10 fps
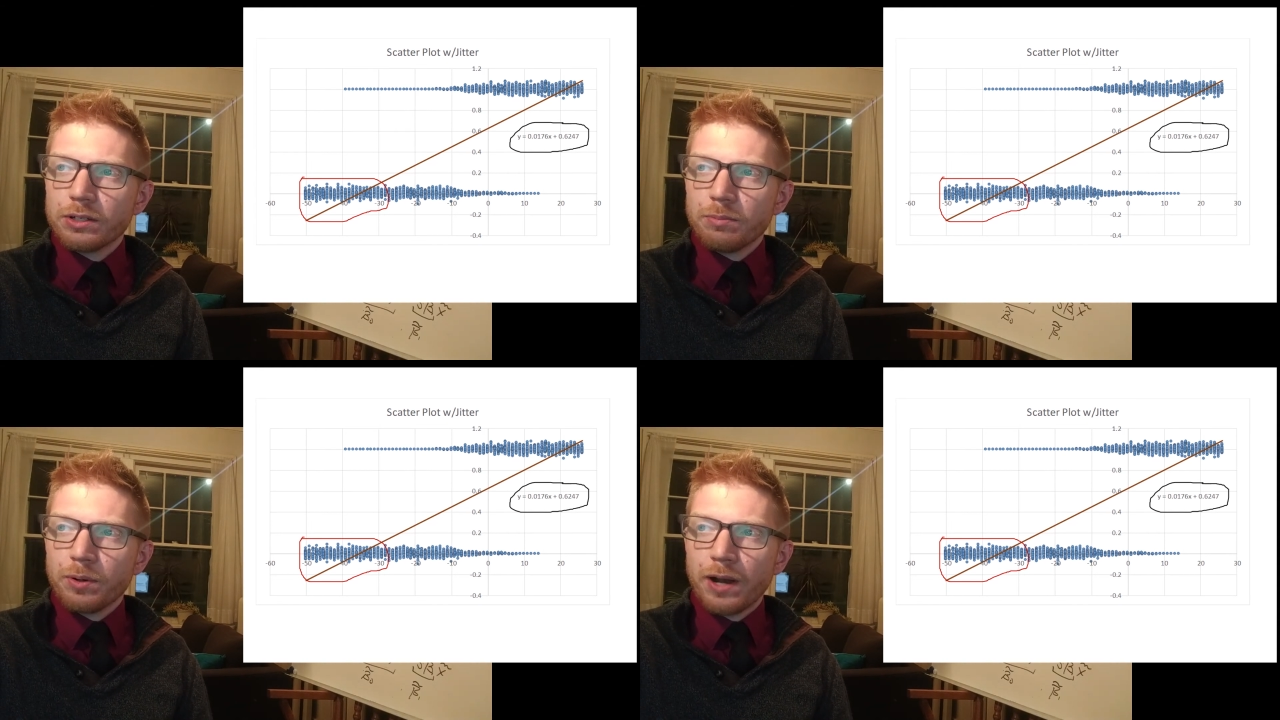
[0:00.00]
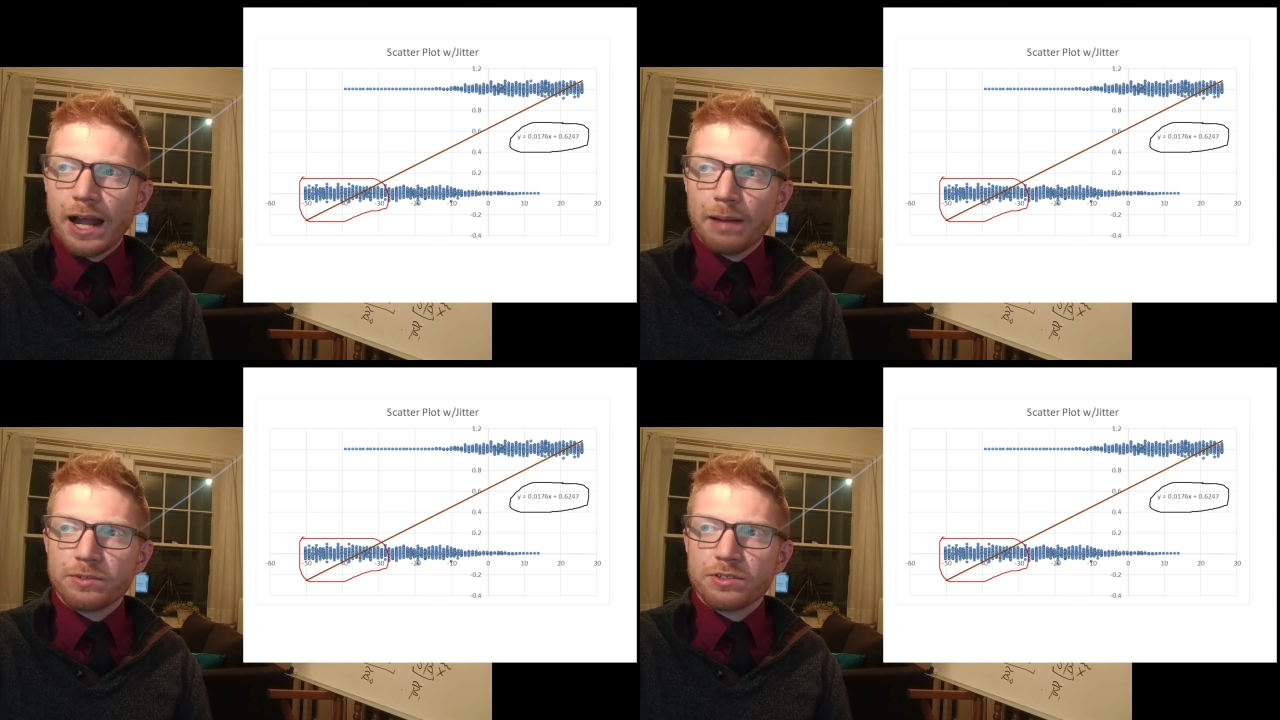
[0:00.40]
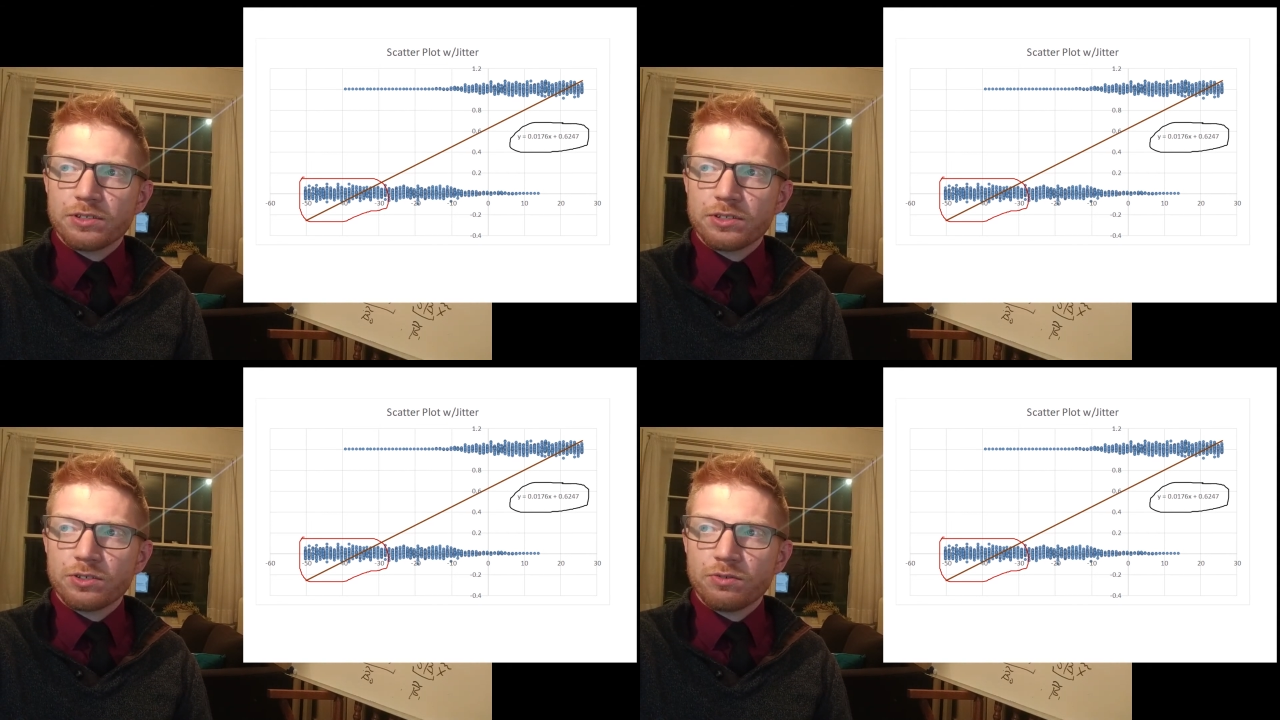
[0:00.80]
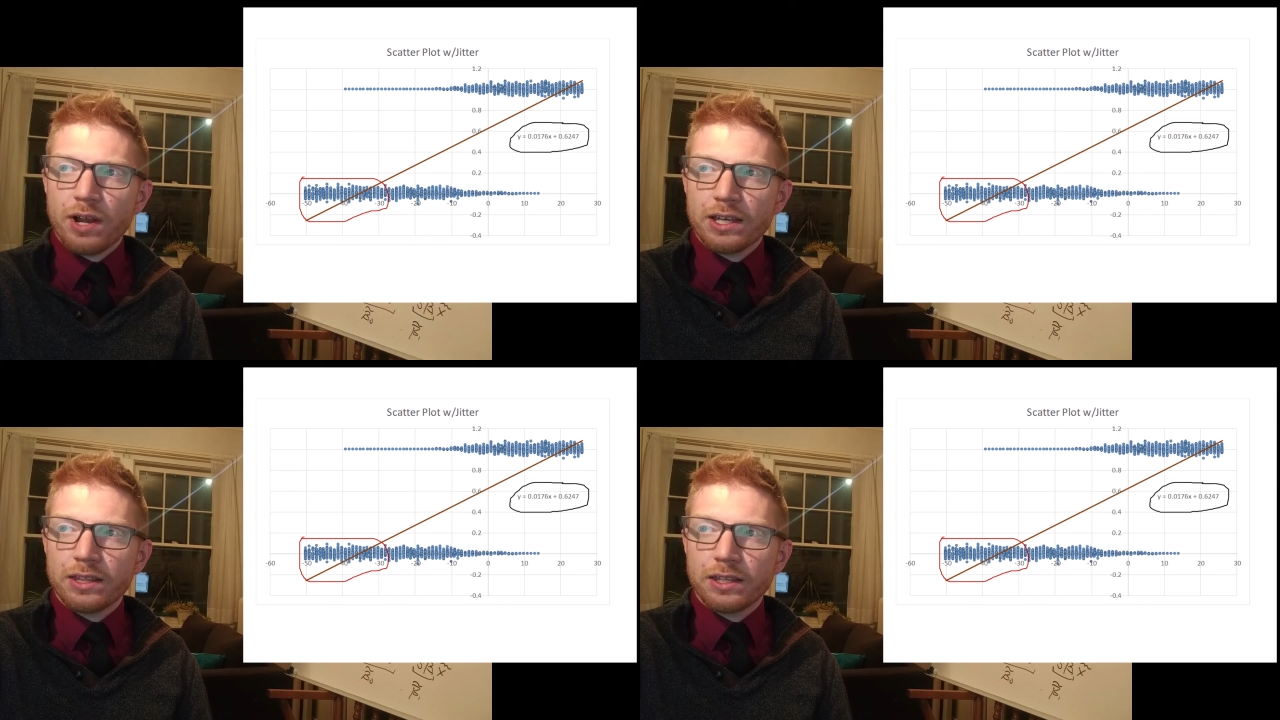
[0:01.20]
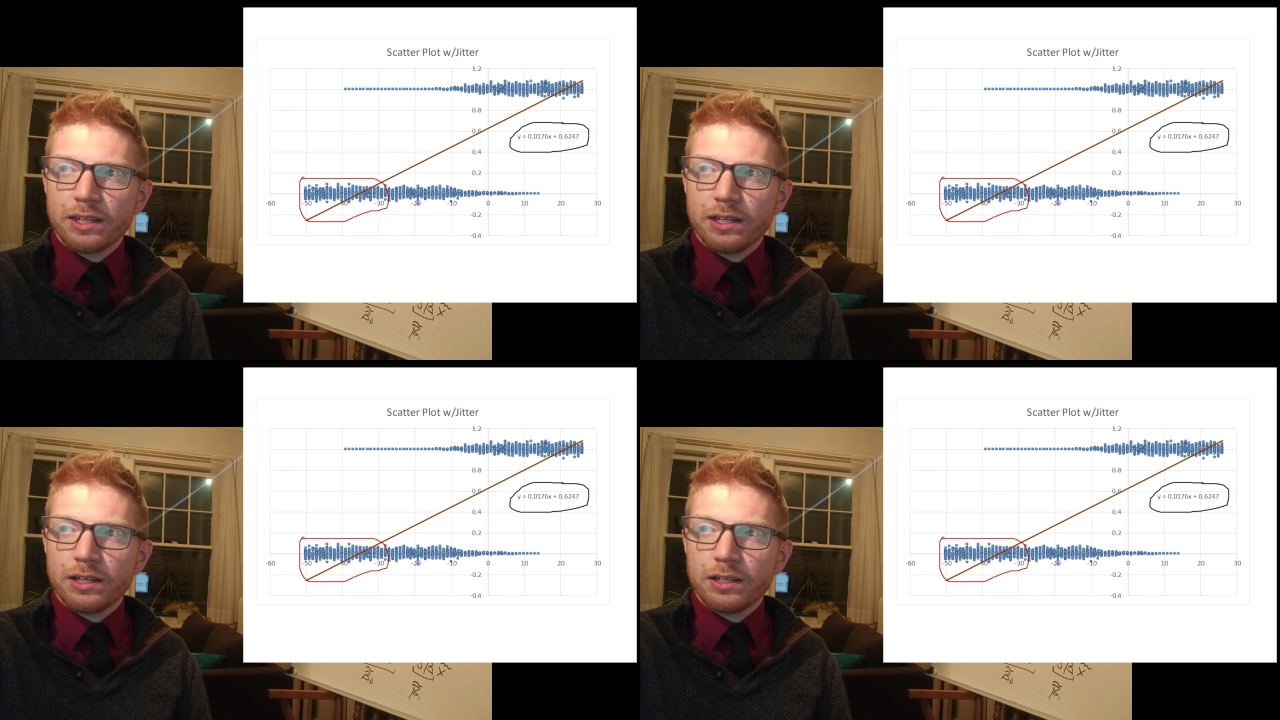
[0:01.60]
perhaps
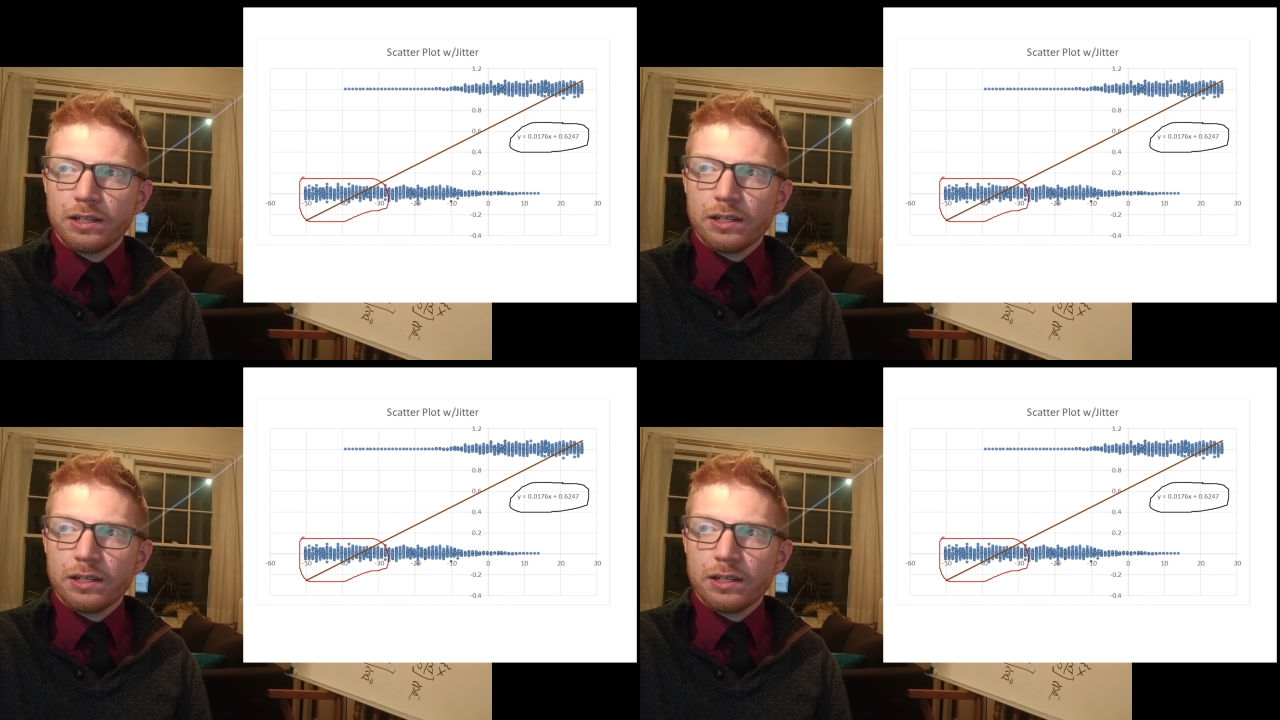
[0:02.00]
strengthen